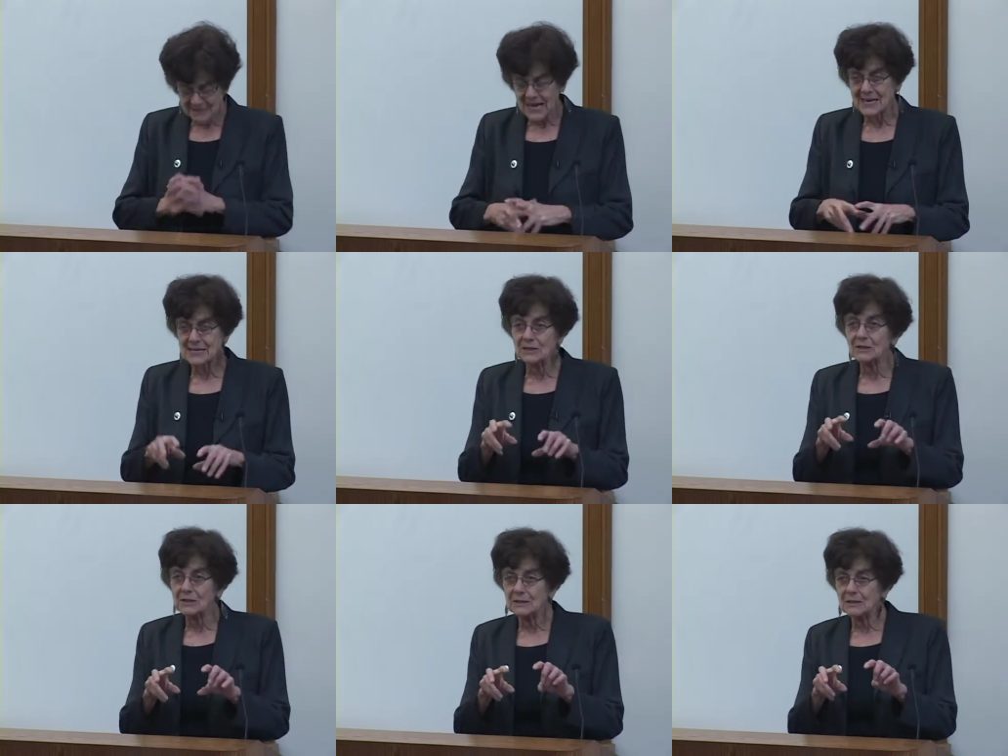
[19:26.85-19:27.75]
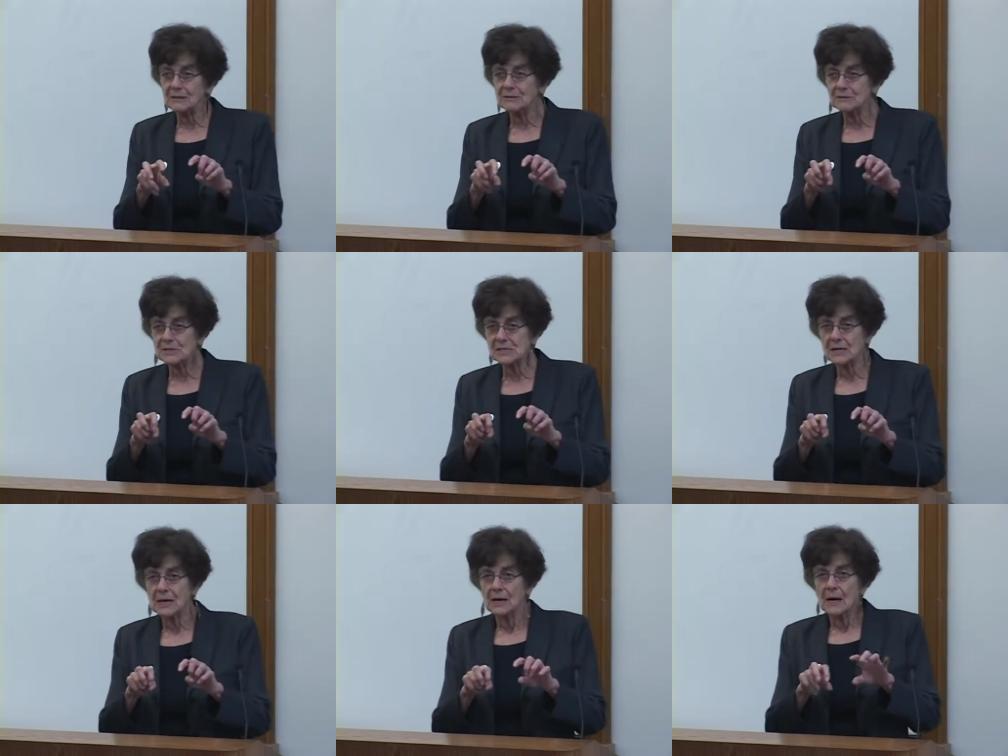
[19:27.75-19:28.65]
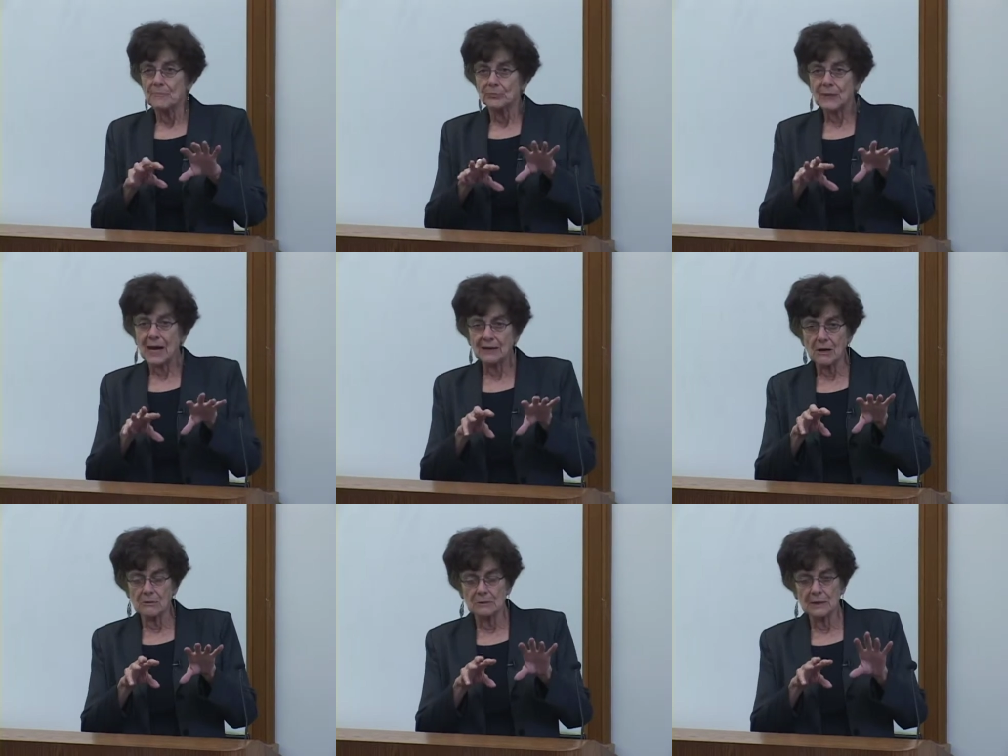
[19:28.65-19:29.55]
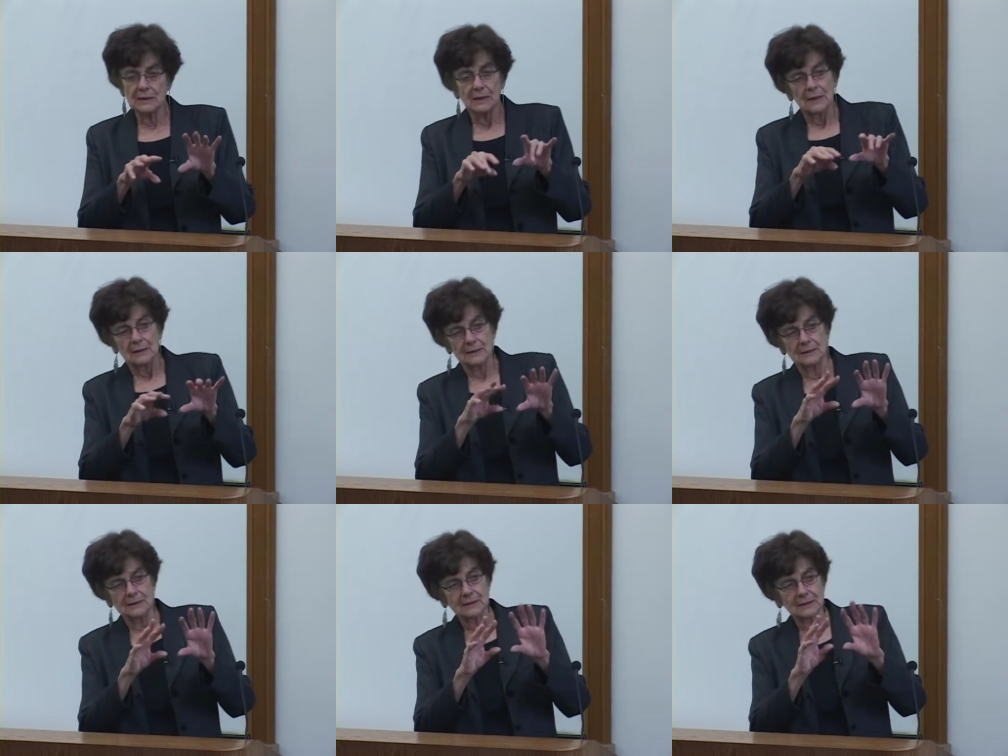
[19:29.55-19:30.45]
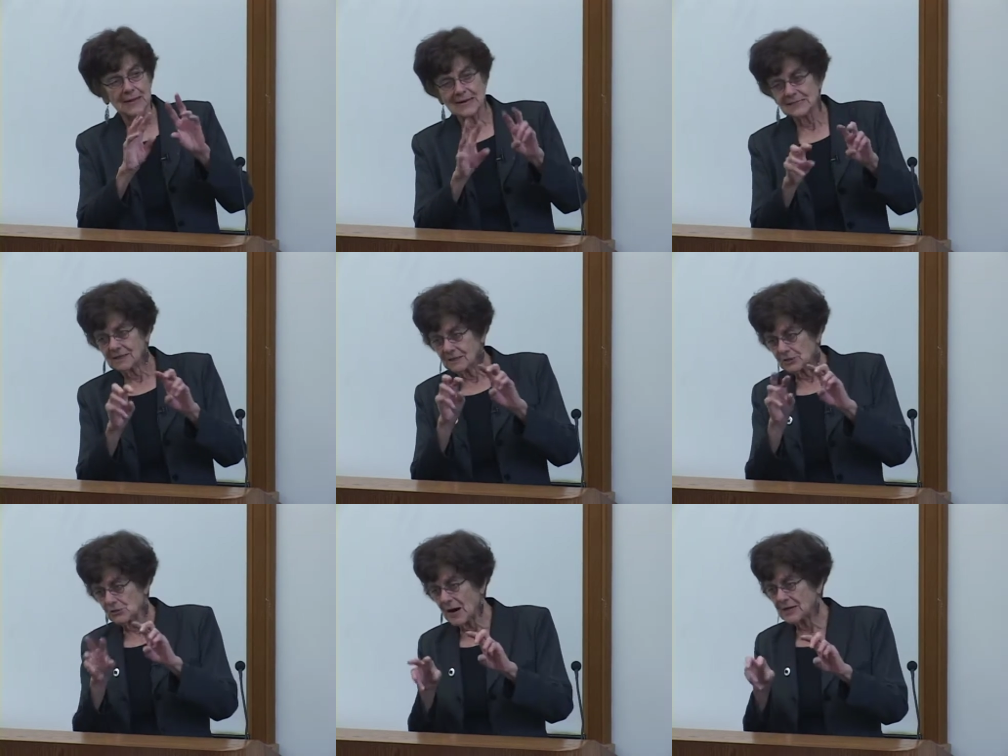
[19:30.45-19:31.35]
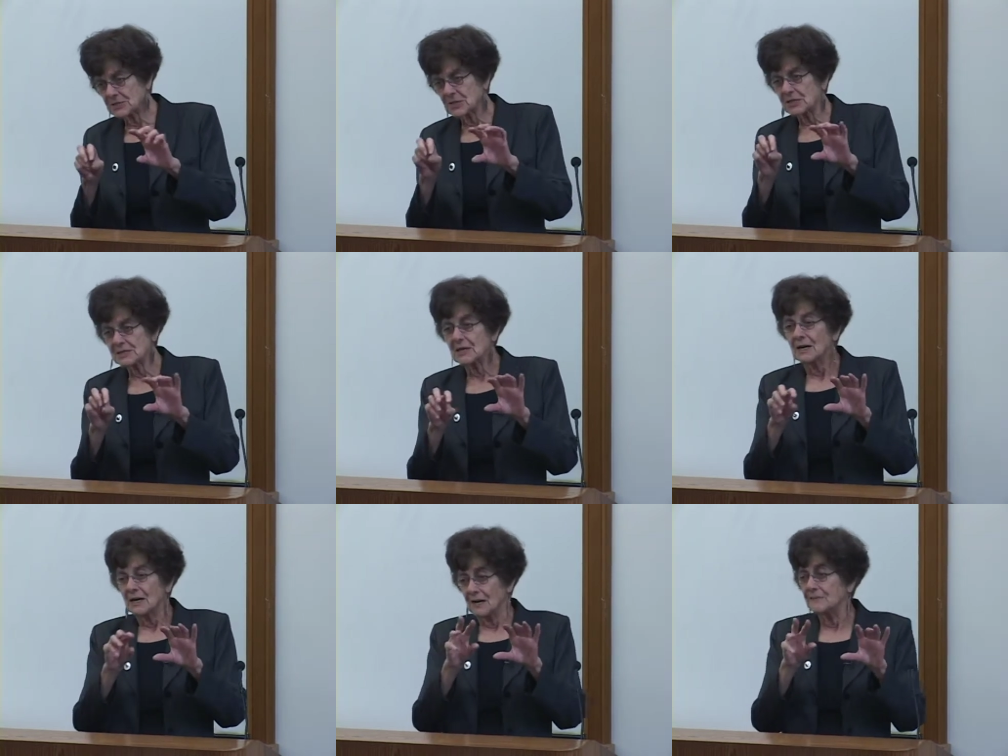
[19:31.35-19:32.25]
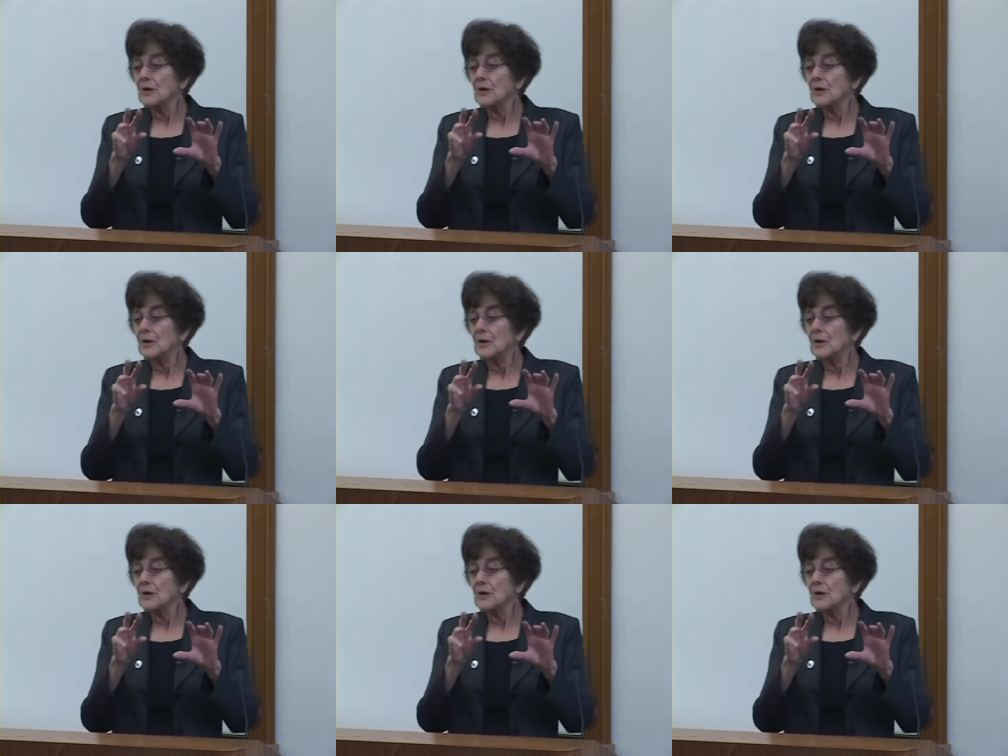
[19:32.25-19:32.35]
That includes not only the classical strategies of